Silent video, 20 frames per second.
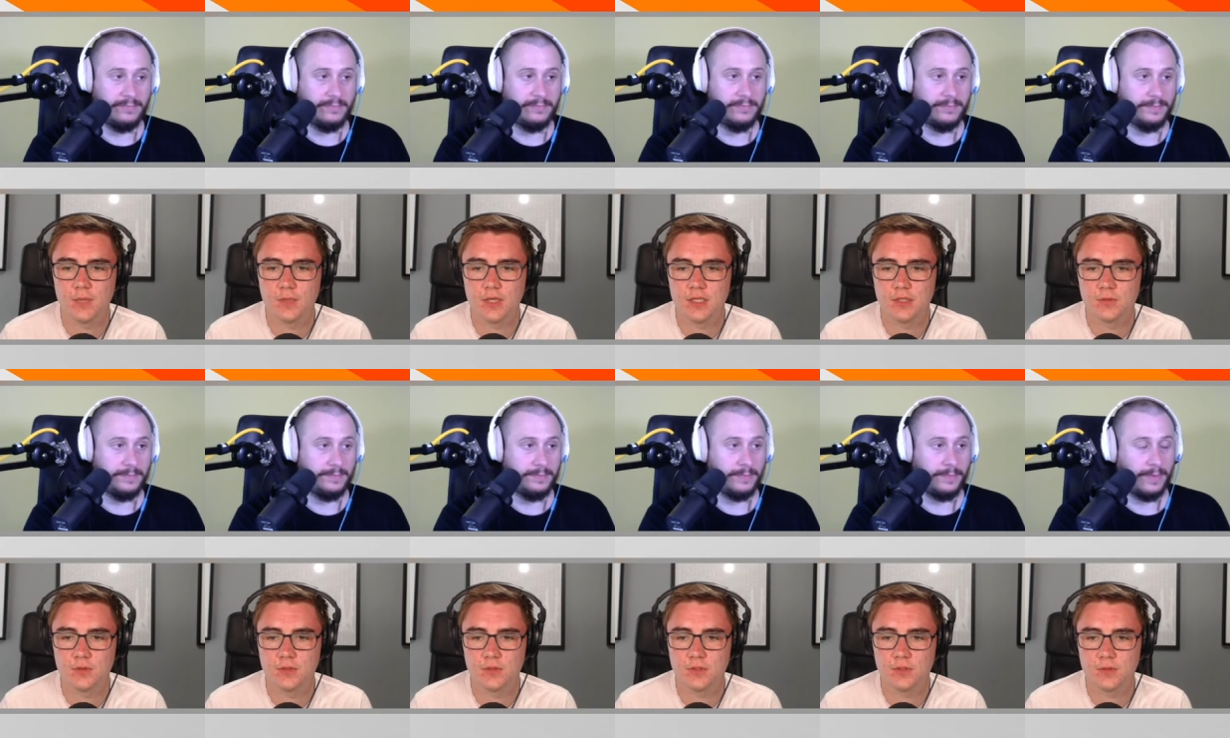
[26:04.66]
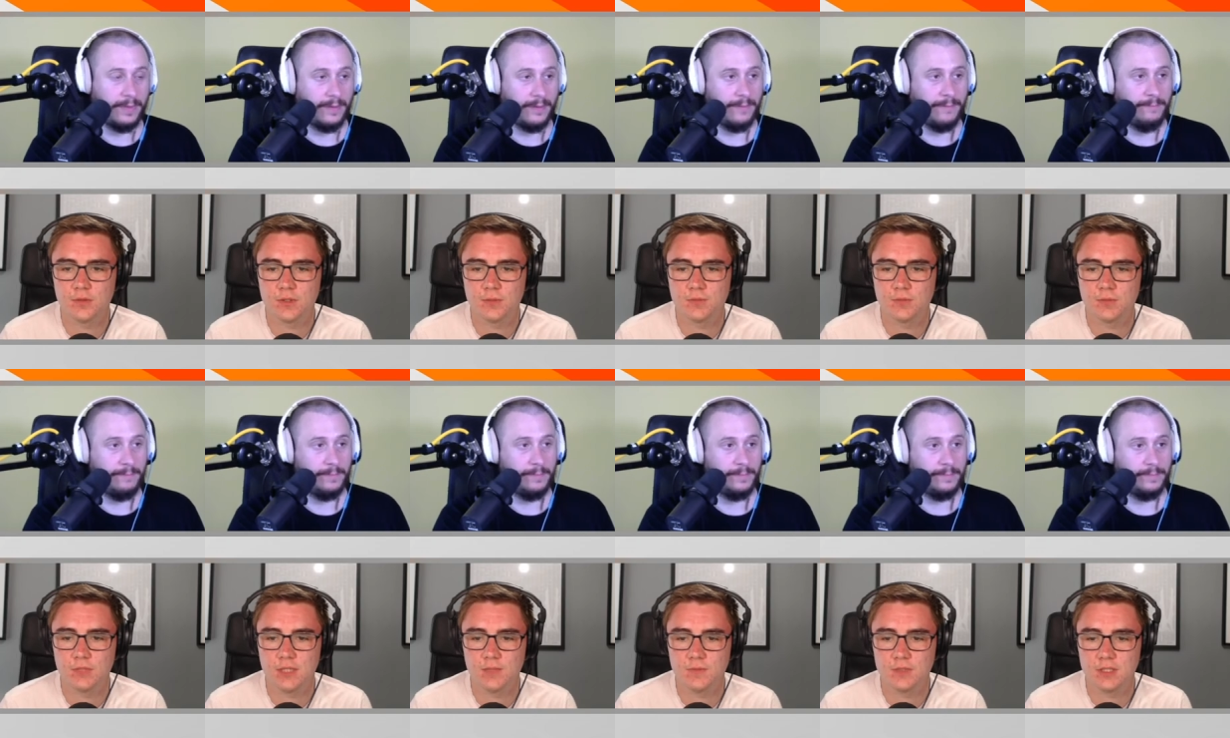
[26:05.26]
Speaker 1: I might as well just go to
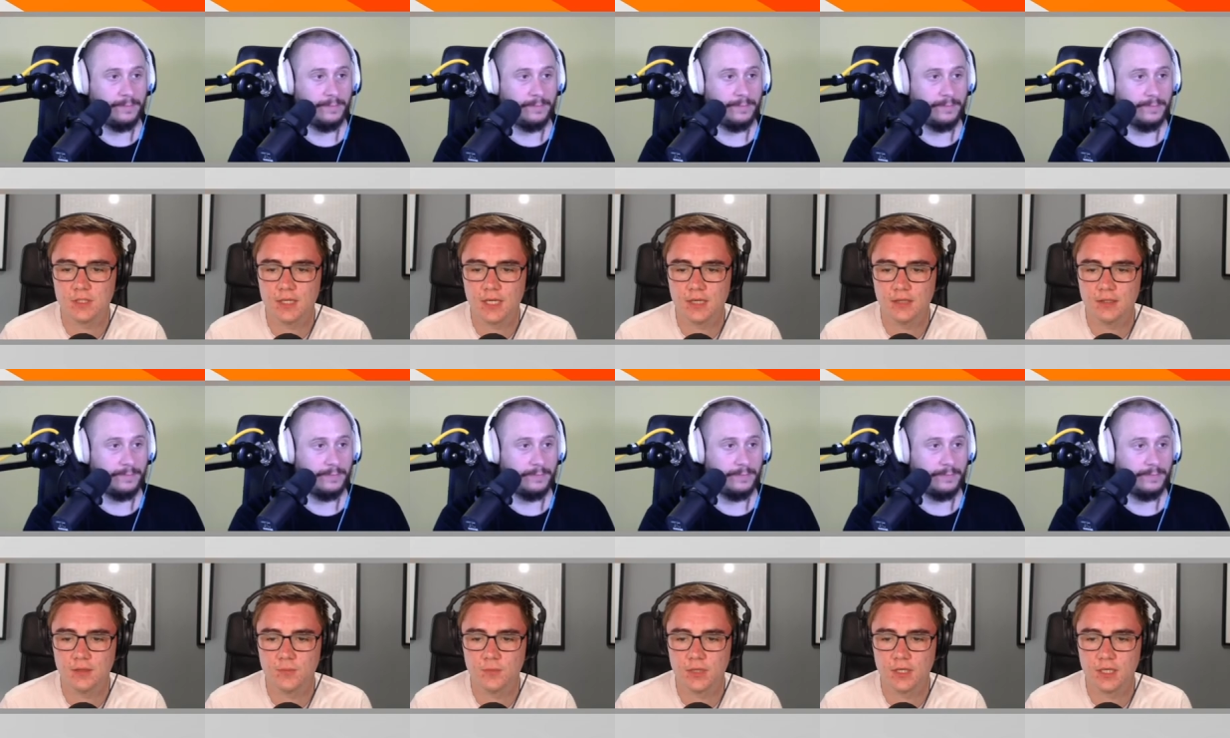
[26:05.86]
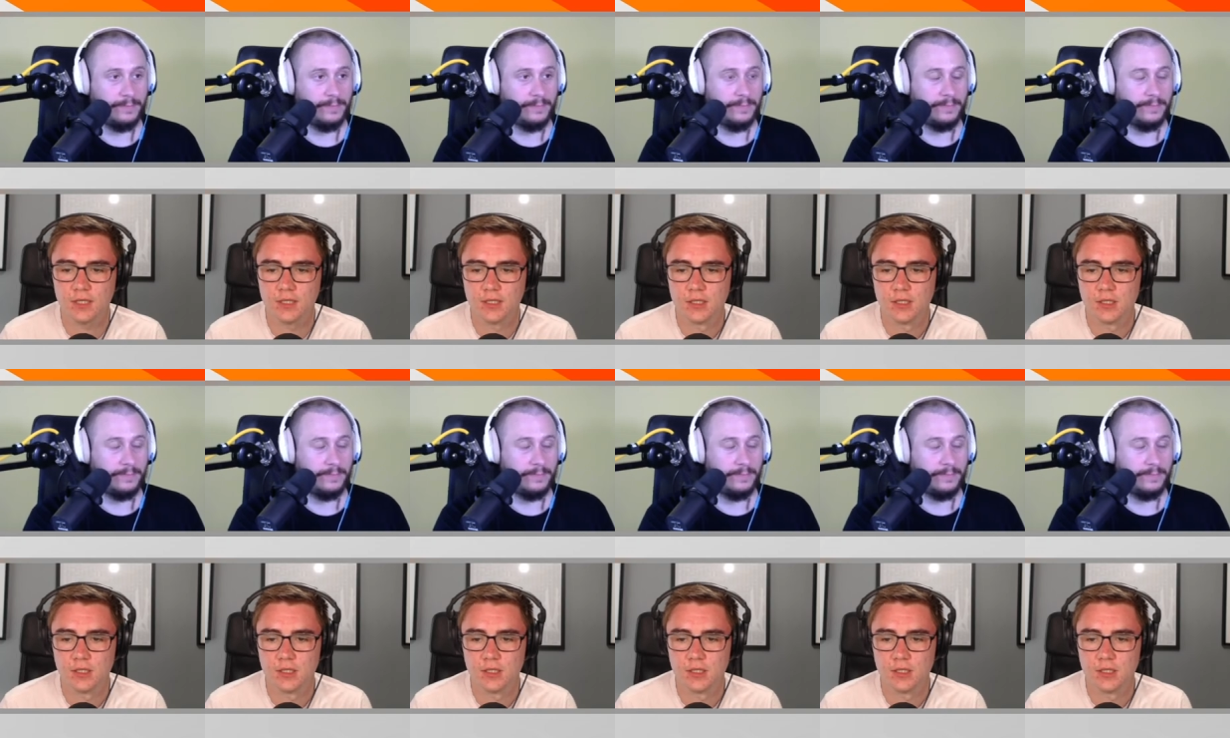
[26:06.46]
team selected by.